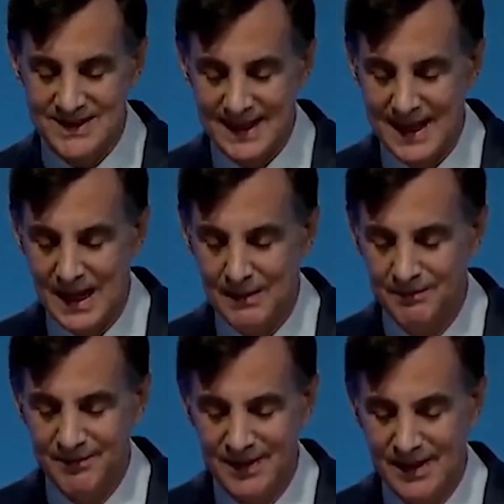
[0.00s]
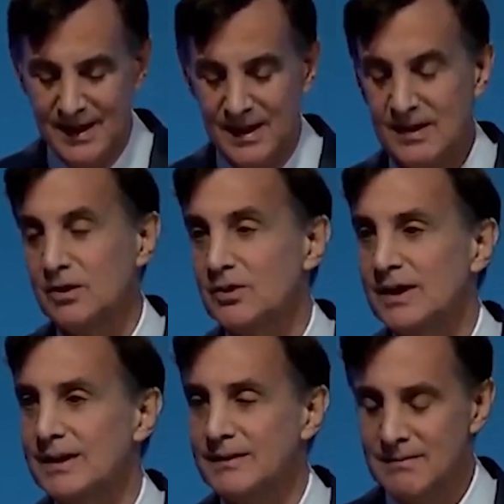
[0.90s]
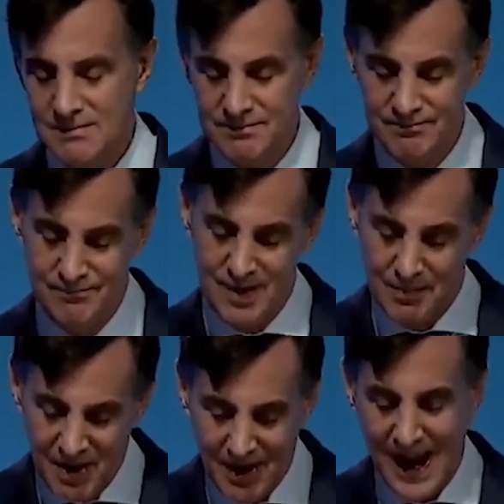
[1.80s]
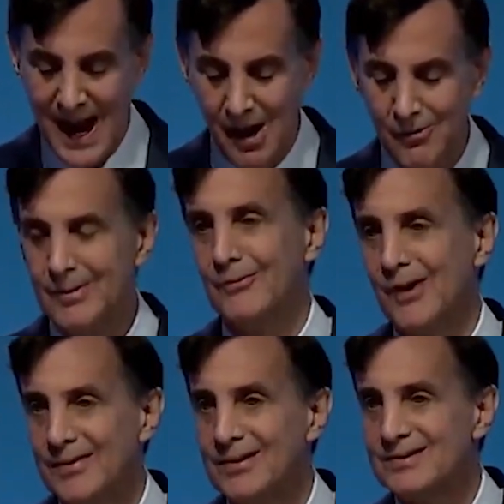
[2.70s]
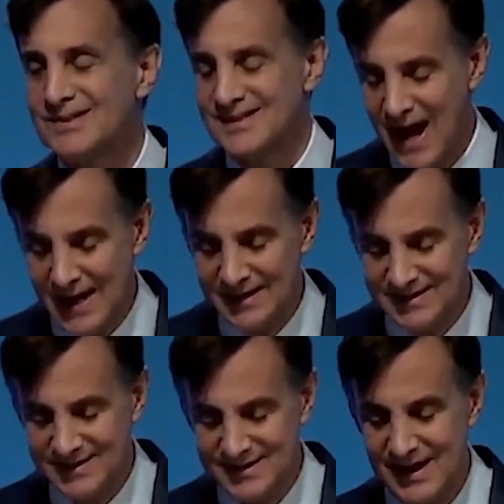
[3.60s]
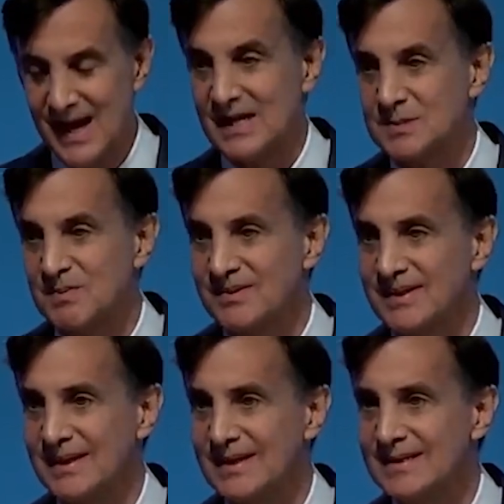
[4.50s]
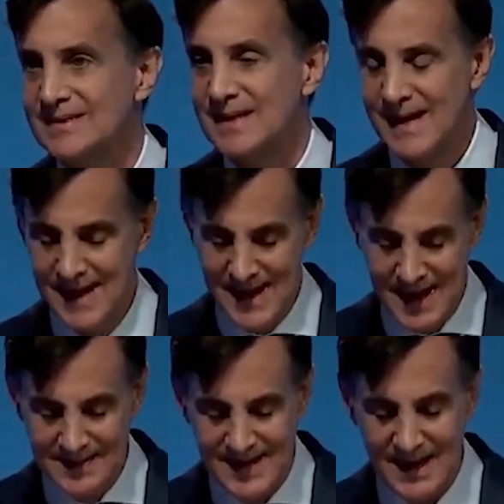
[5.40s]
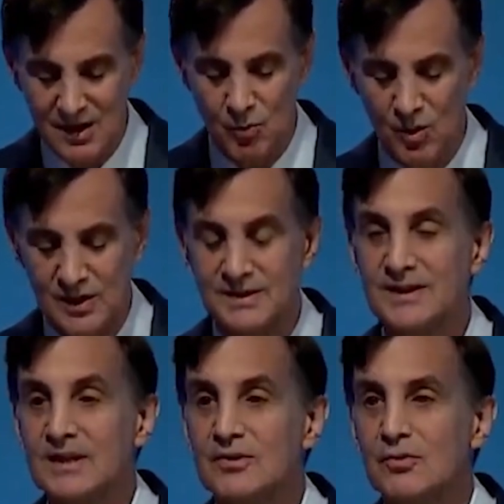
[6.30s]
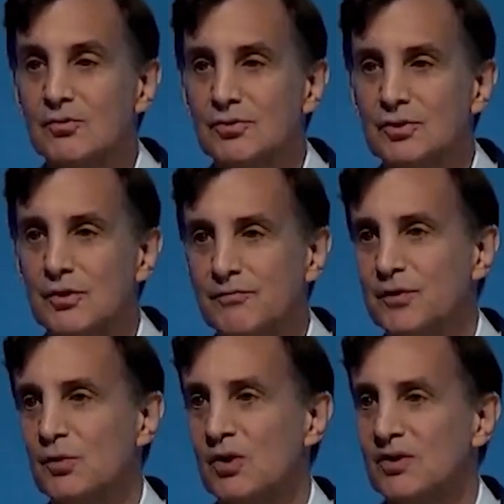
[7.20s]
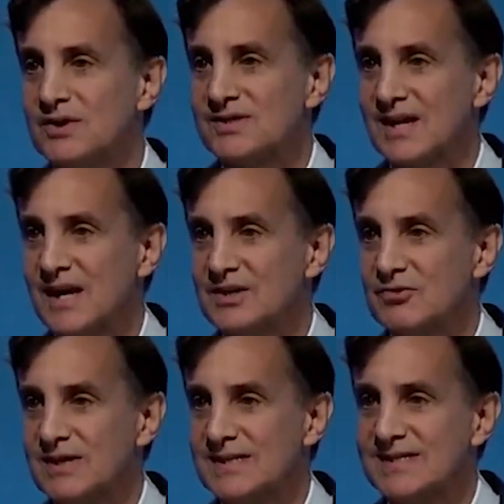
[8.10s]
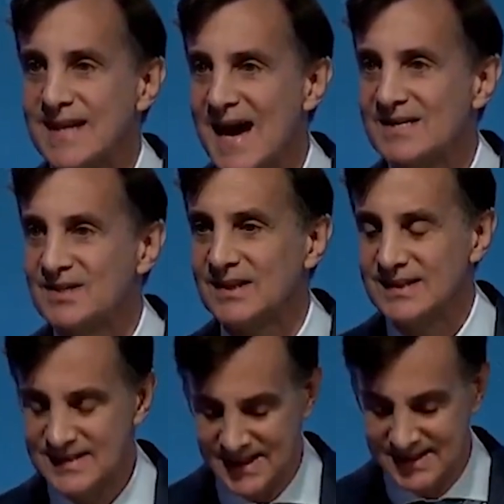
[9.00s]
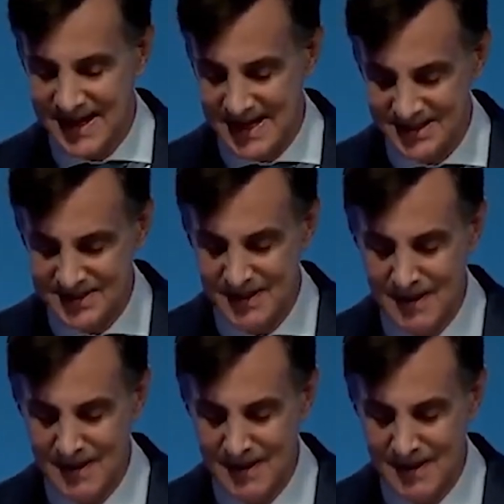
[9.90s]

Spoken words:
come, including about how and whether science, expertise, and data will continue to fuel this country's dazzling success.